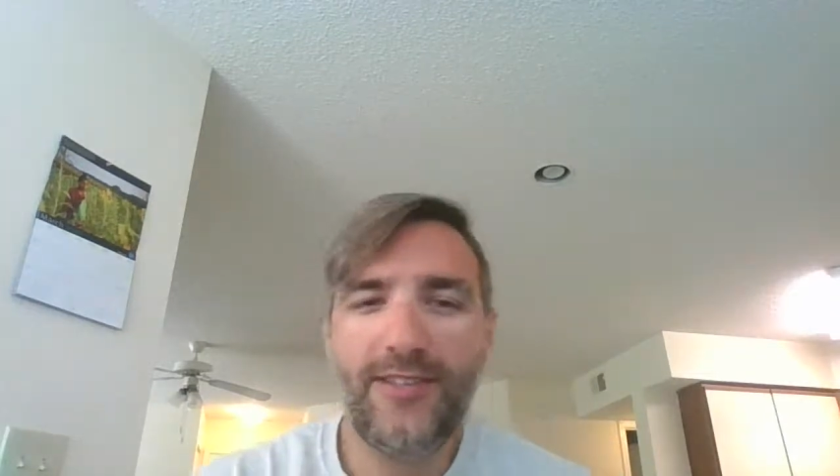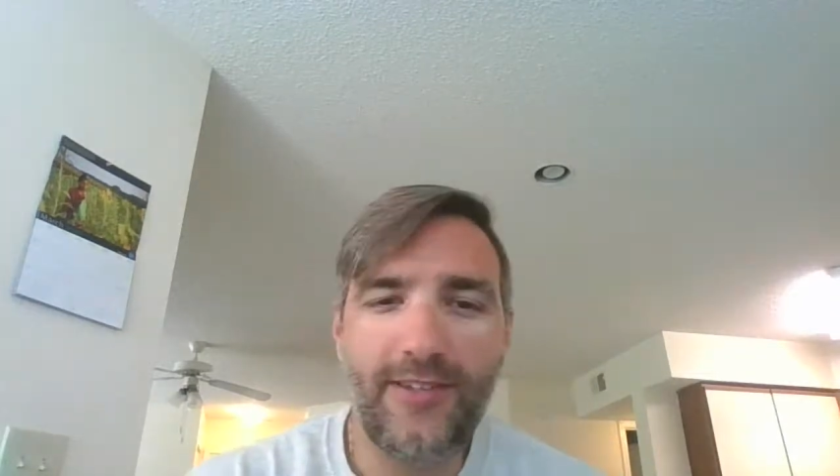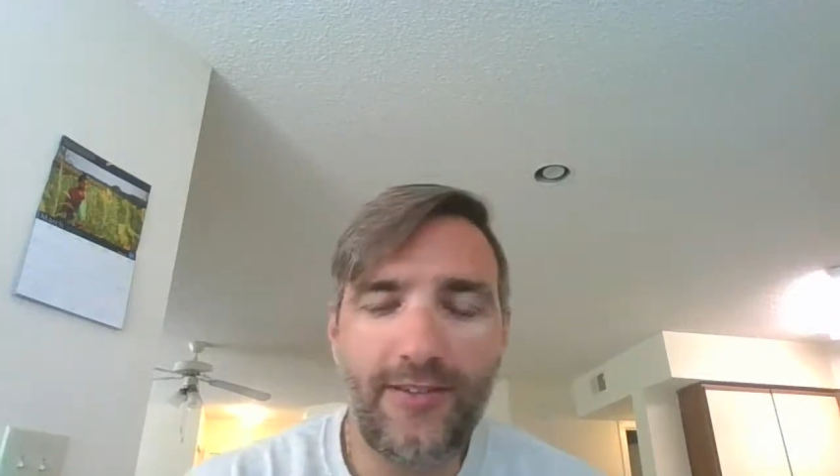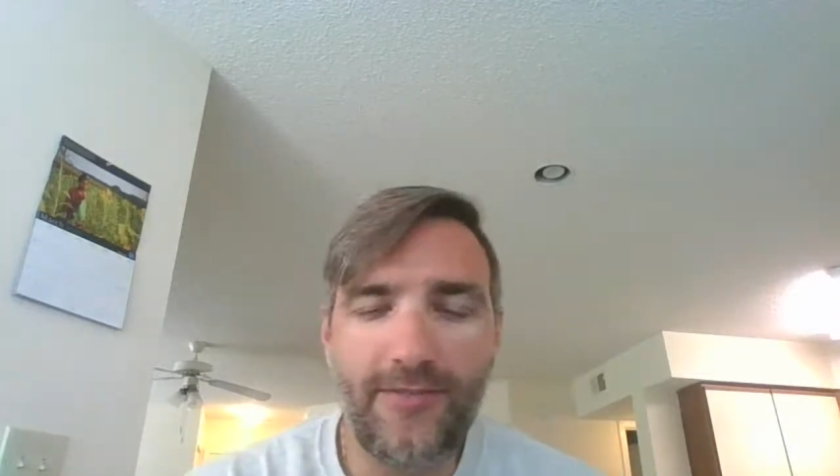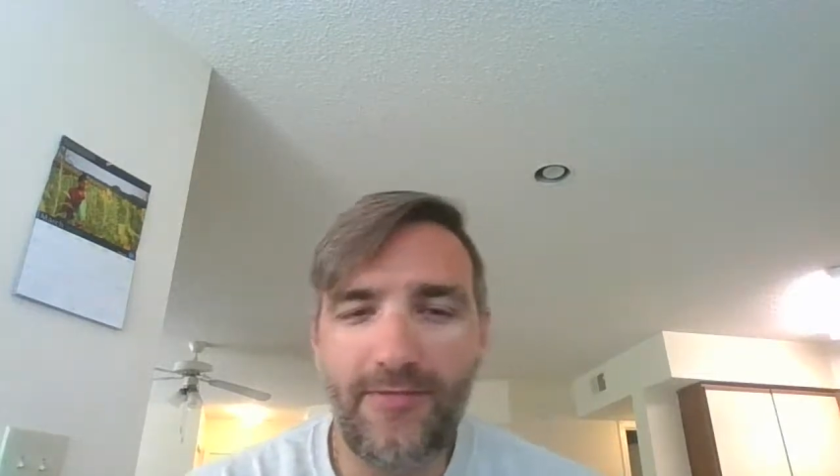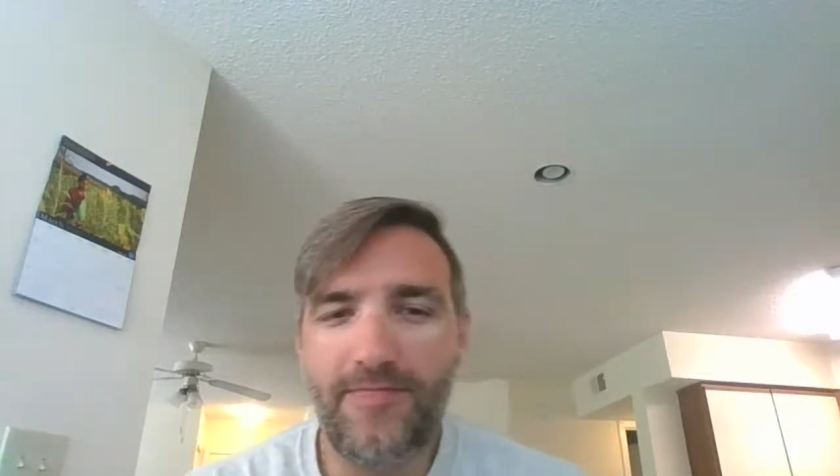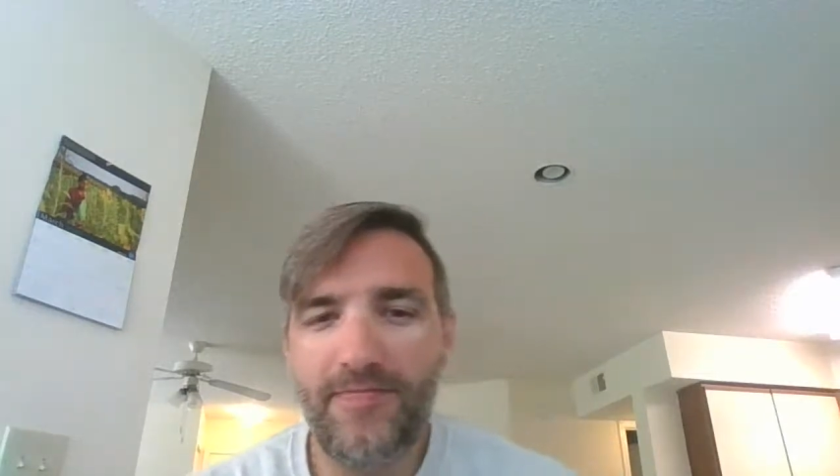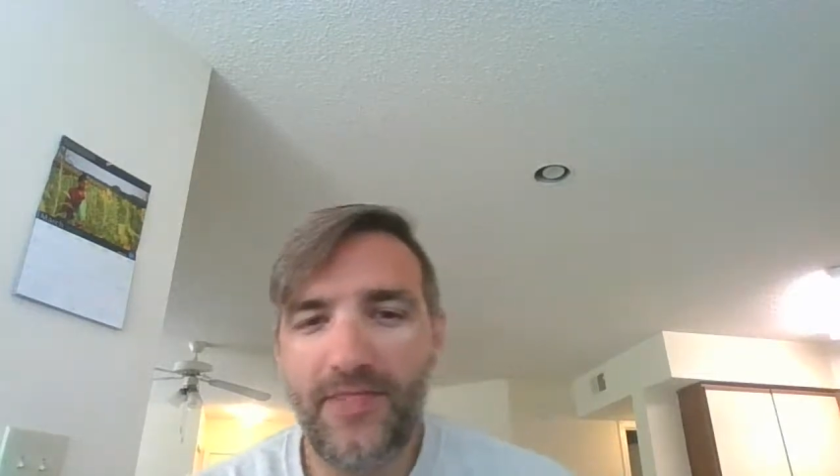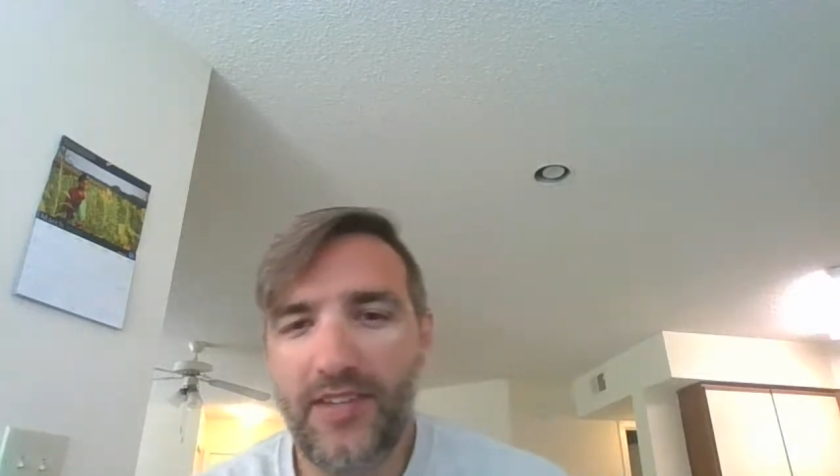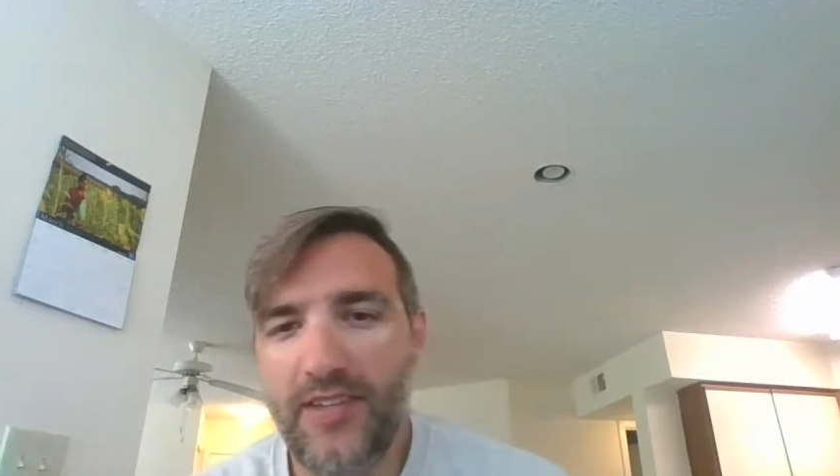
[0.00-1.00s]
So
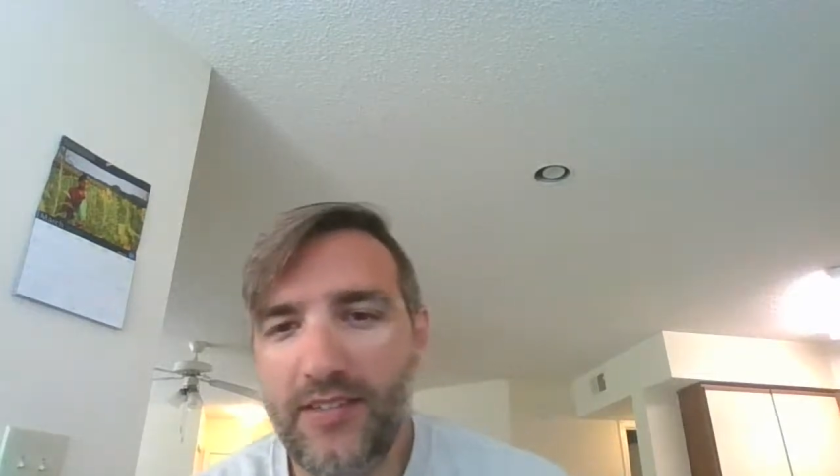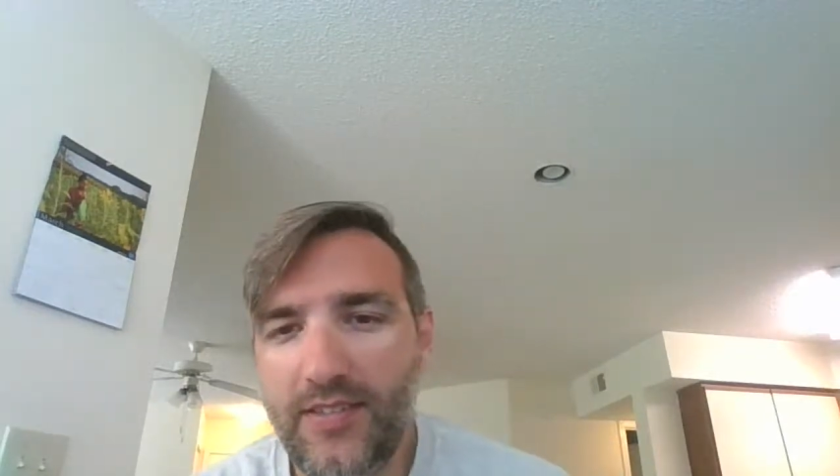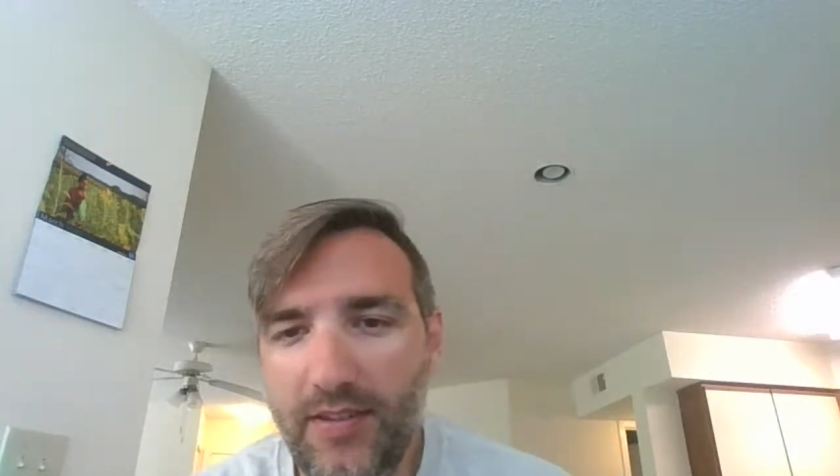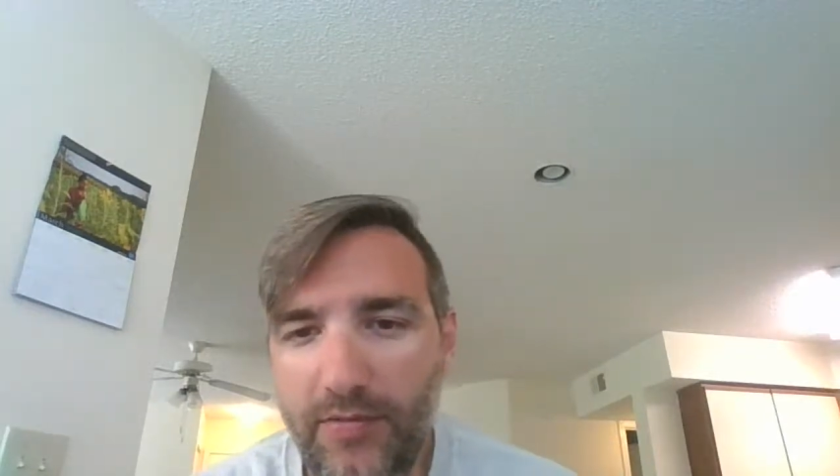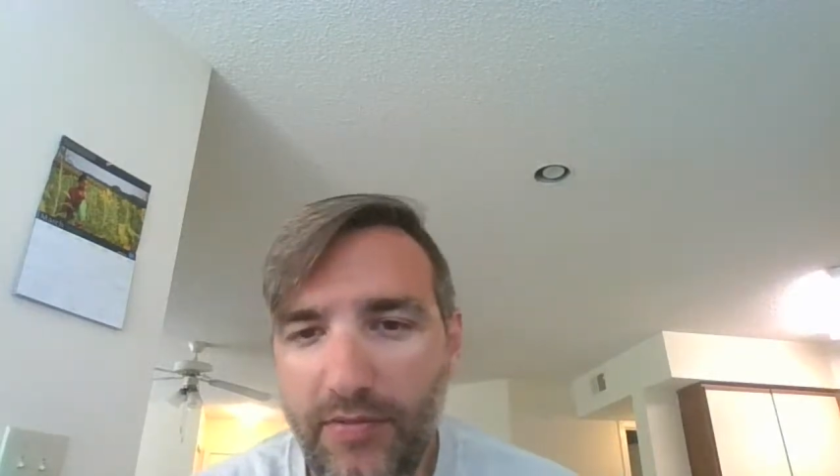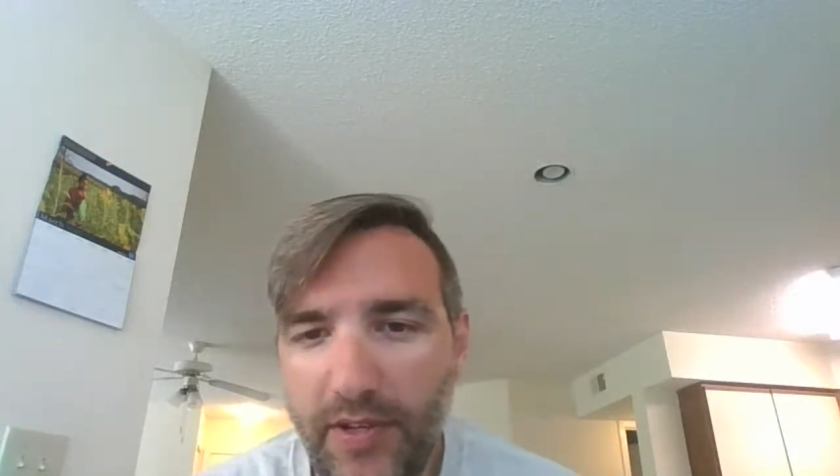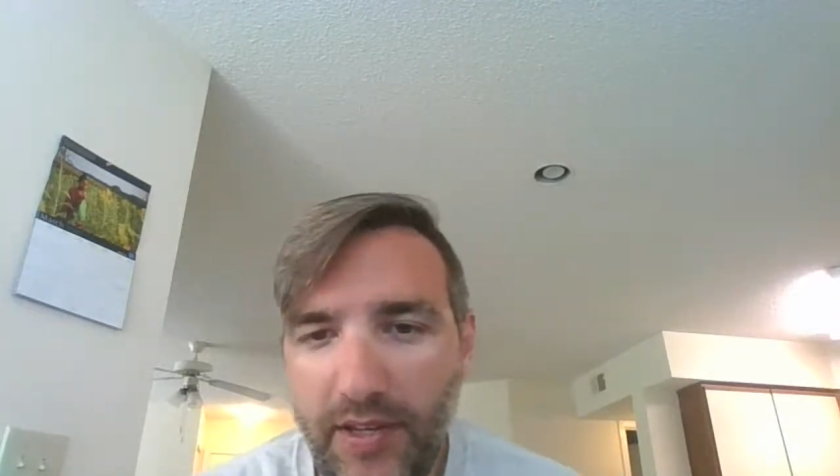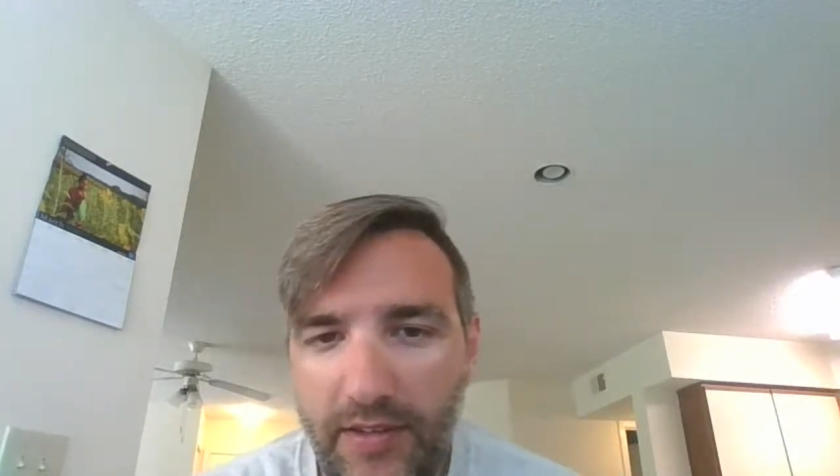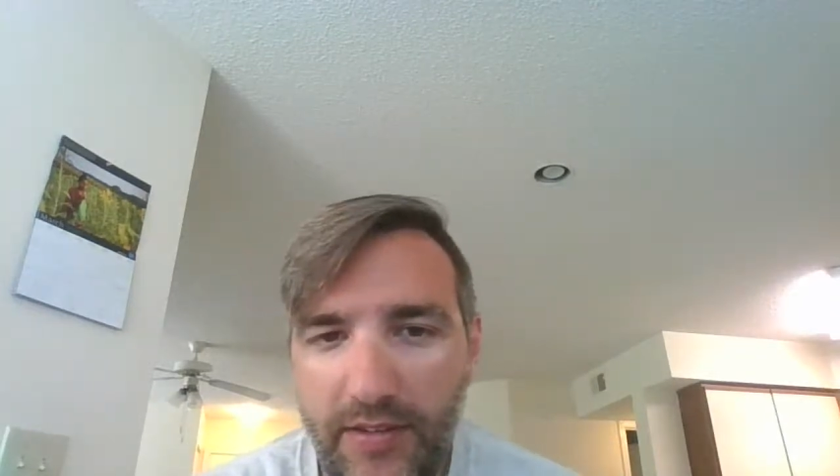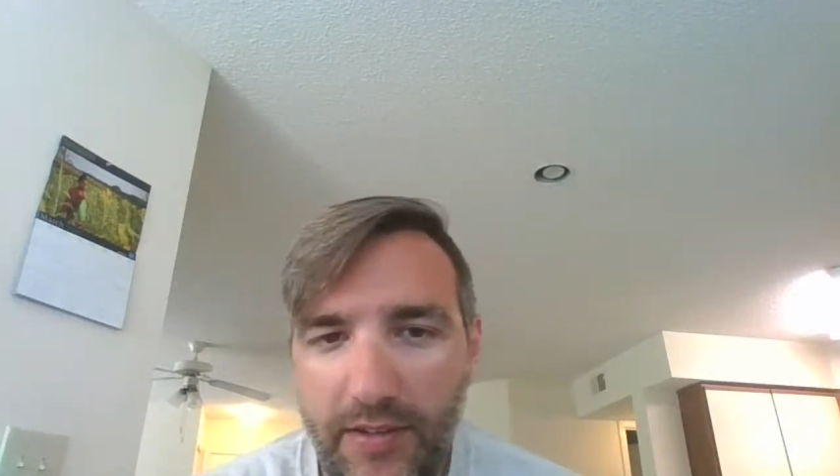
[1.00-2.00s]
you kind of saw what we
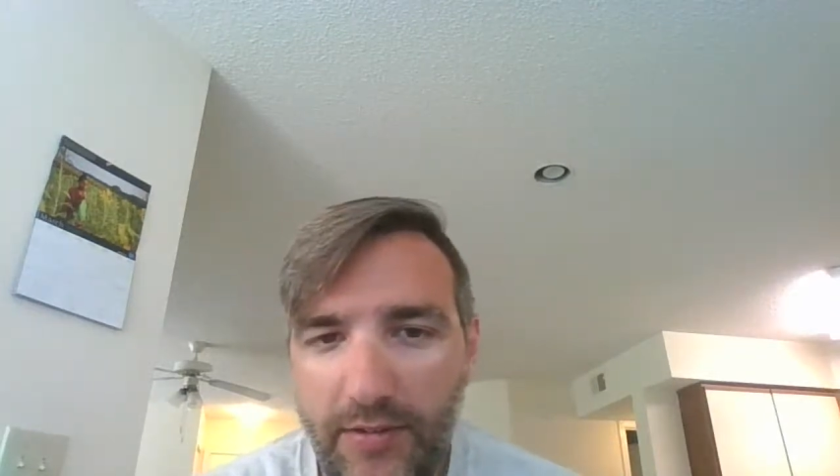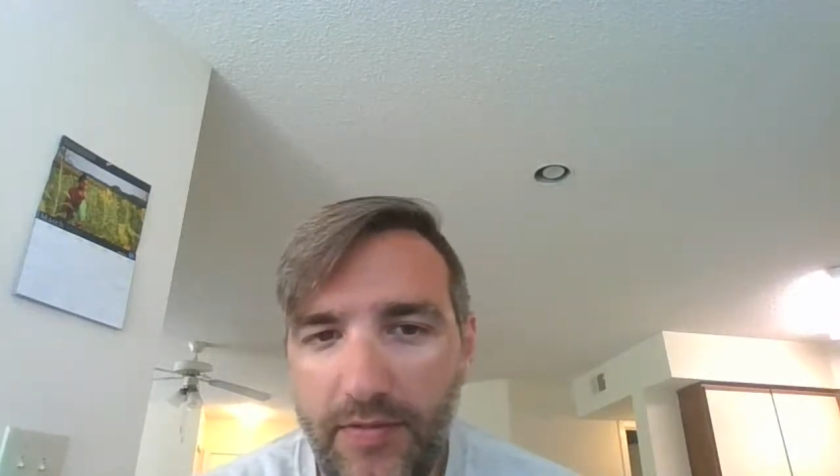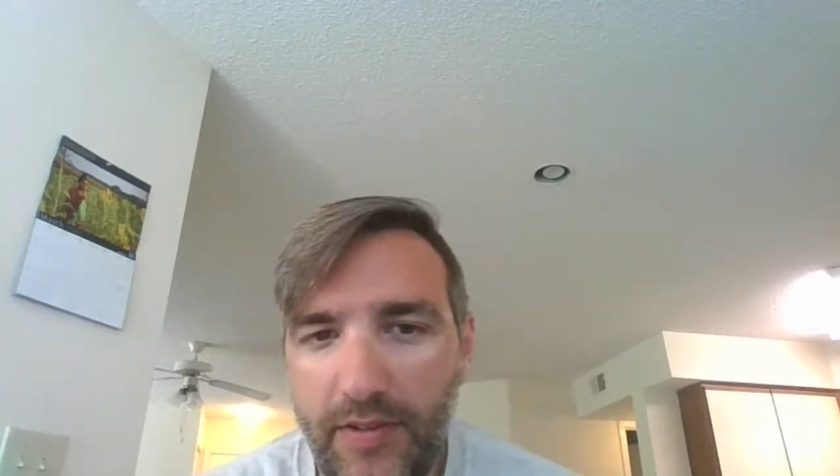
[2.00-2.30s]
had to do,